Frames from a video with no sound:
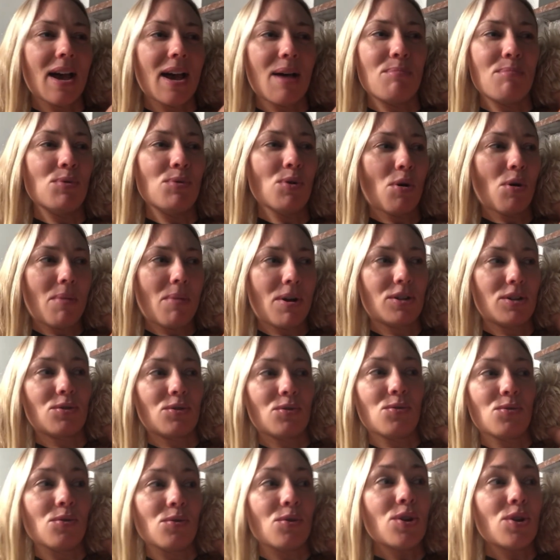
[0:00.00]
Um, not much at
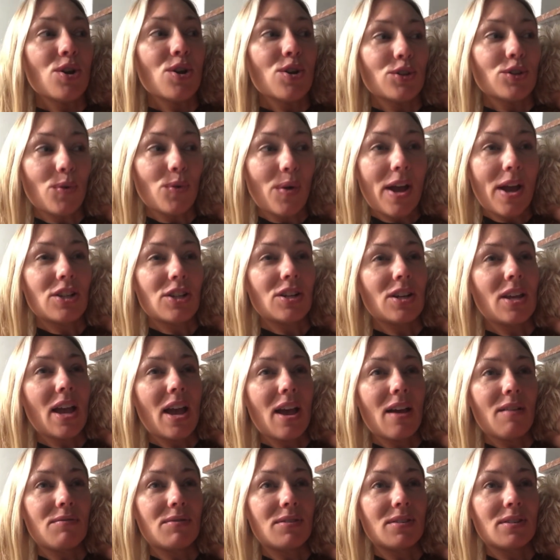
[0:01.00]
all. So I actually
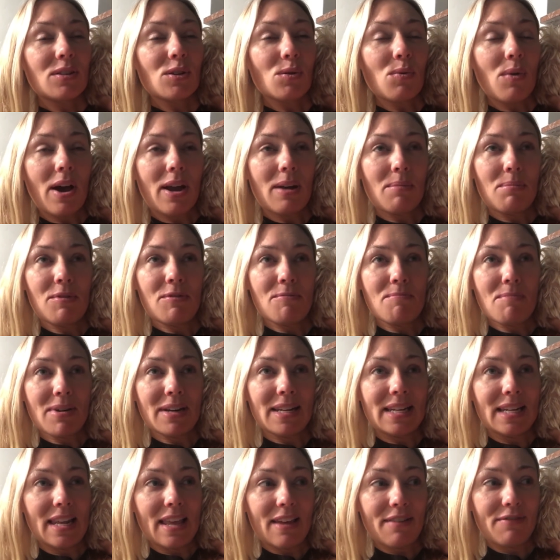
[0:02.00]
have quite a bit of
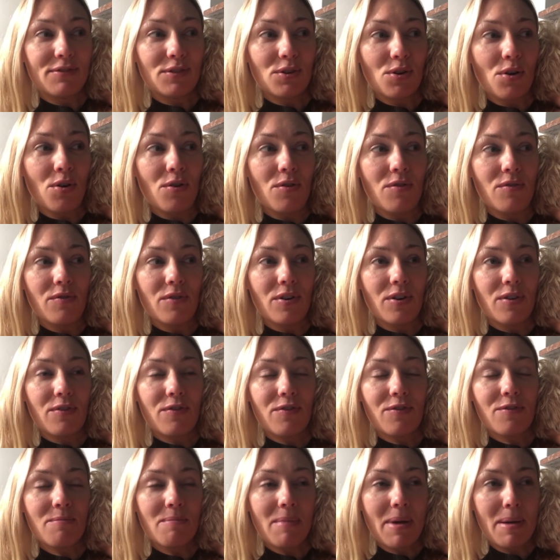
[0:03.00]
money left over
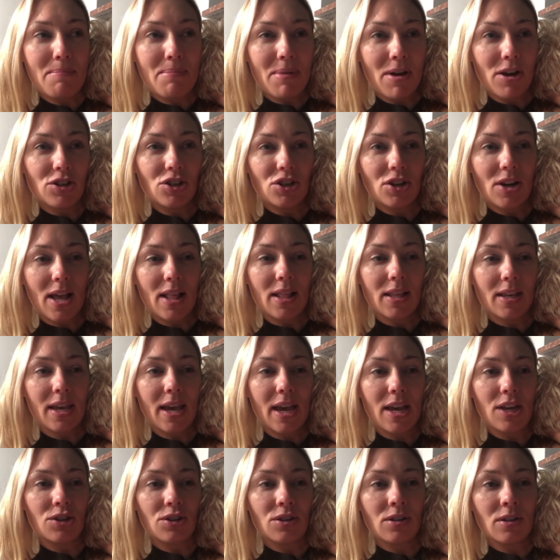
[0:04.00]
from my budget
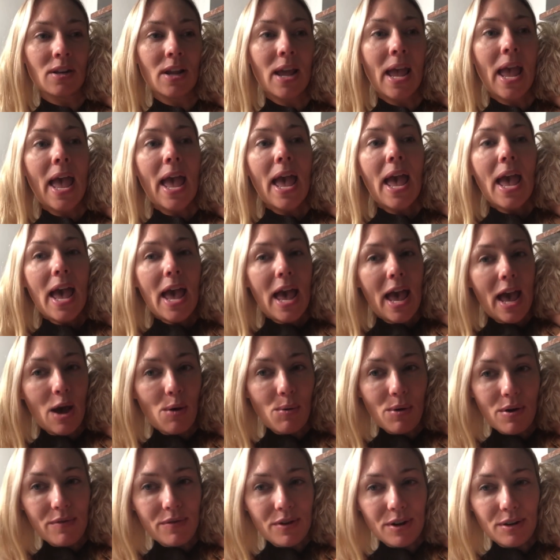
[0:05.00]
allocation.
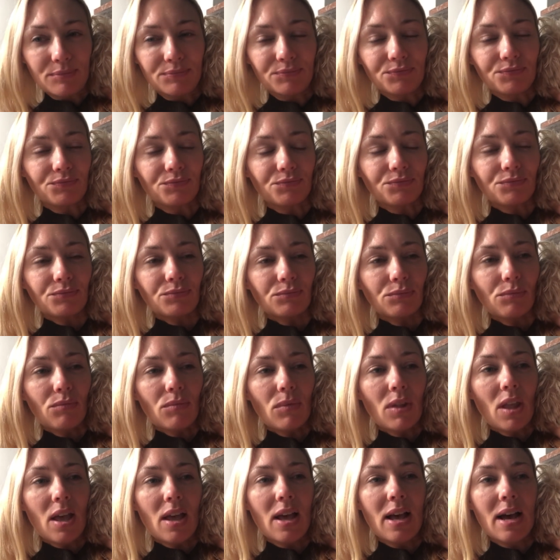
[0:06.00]
However,
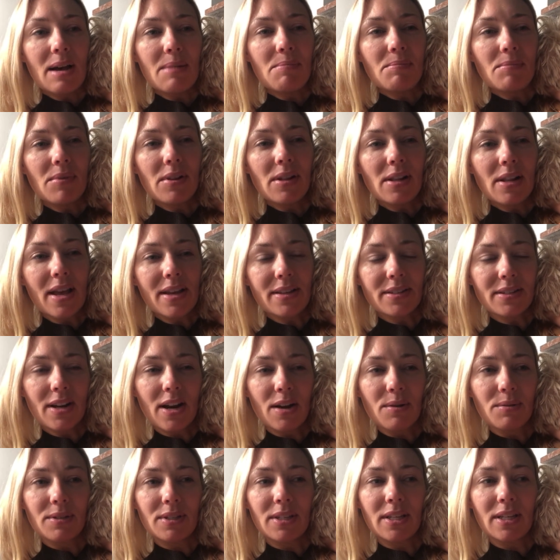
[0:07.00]
um, last night
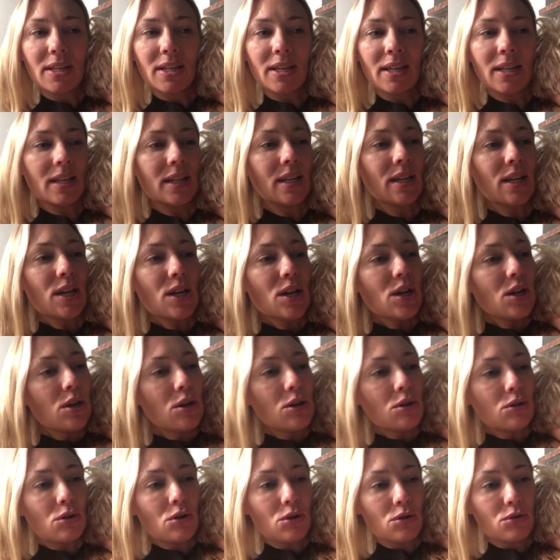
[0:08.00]
I was thinking,
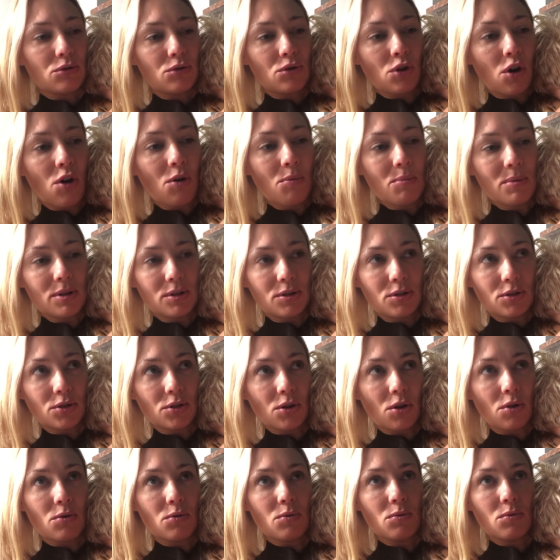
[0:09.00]
you know, Tom is
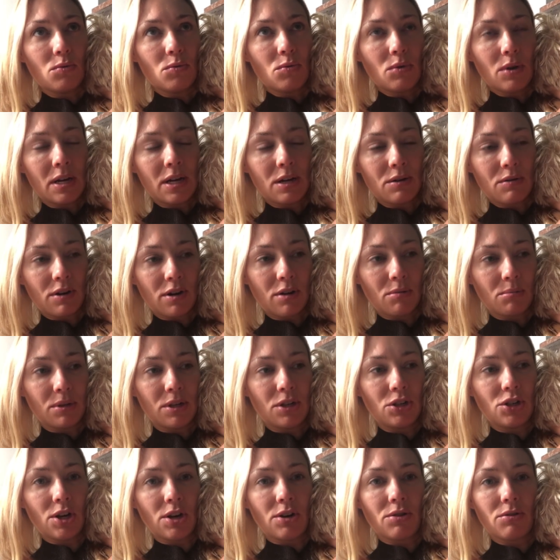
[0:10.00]
so incredibly
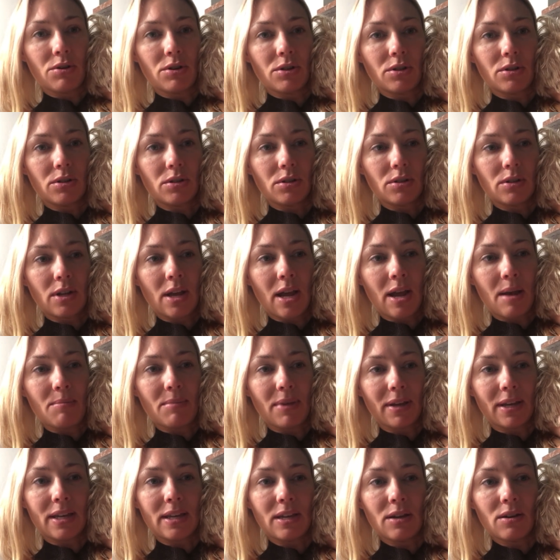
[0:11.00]
generous. Um,
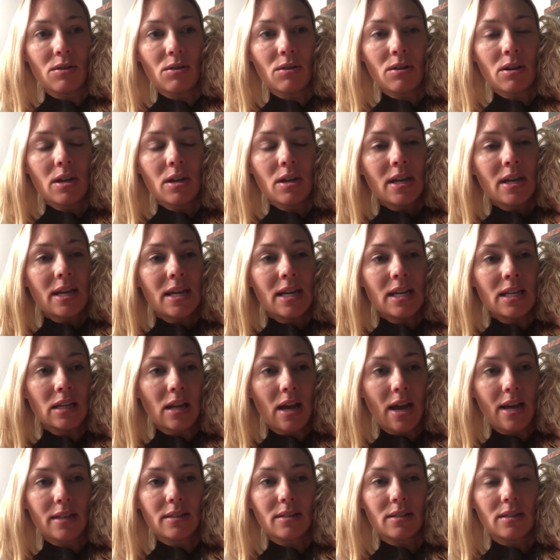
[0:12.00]
like he he
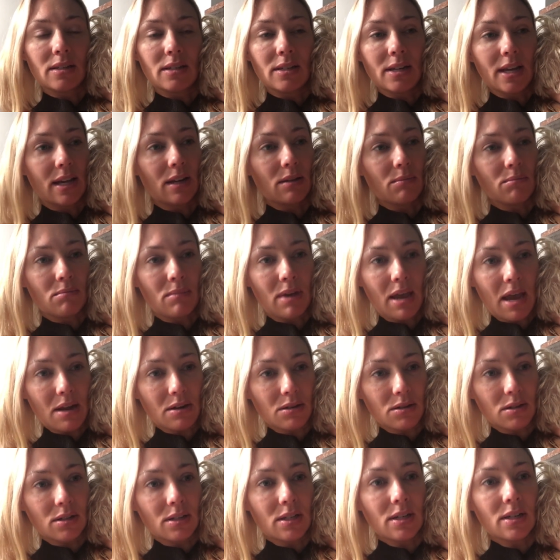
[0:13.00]
likes to take me
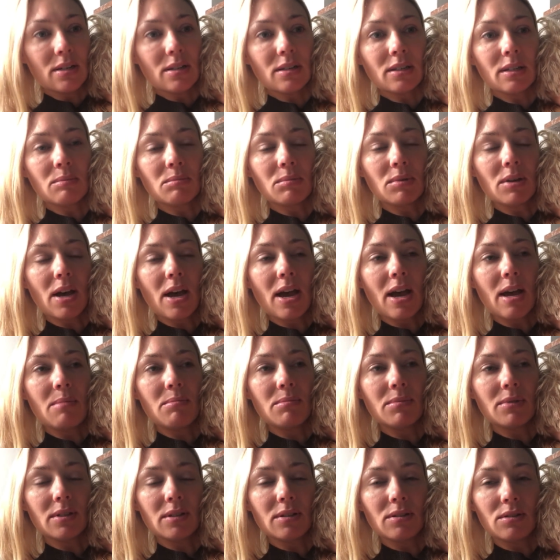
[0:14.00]
out to dinner
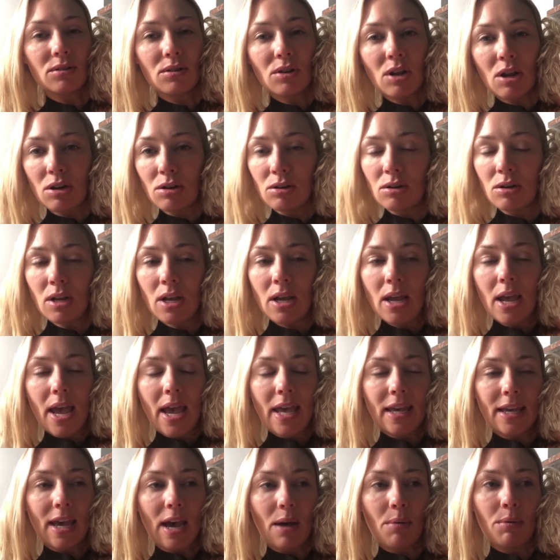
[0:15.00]
sometimes and, and
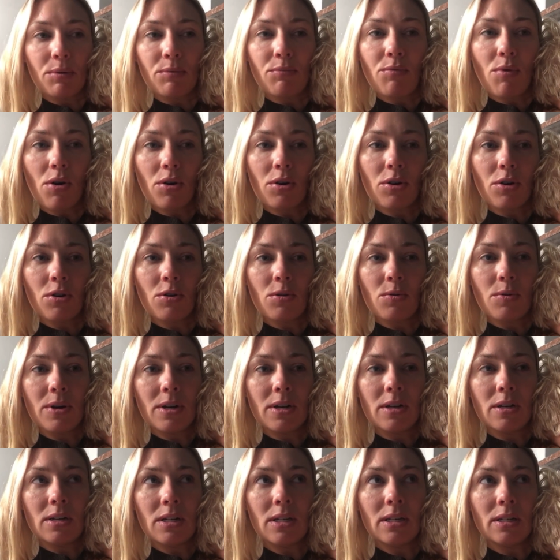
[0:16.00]
hang out with Rocco,
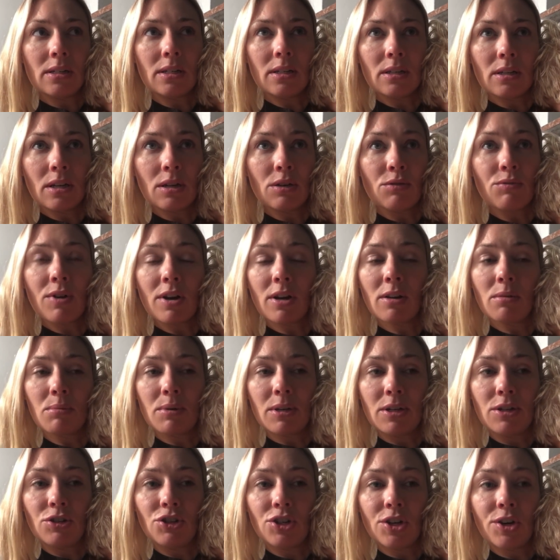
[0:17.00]
and he's
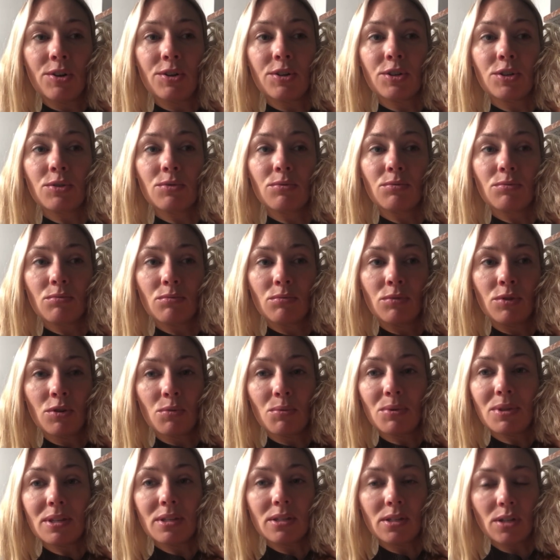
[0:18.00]
incredibly generous, you know,
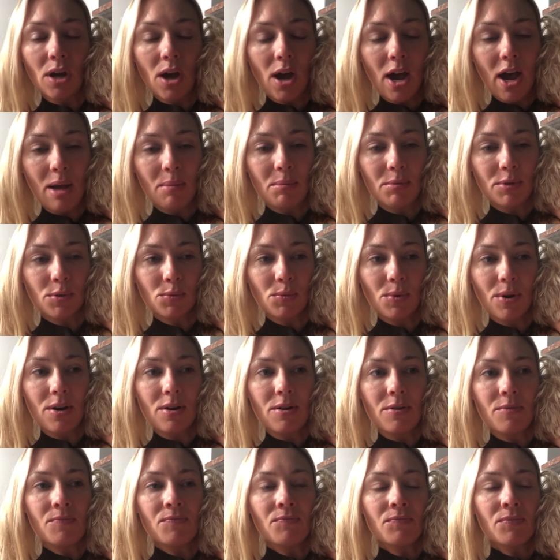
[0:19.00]
with his time as
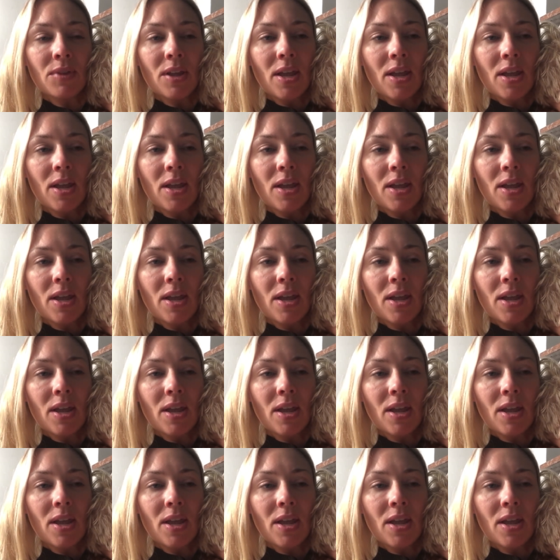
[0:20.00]
well.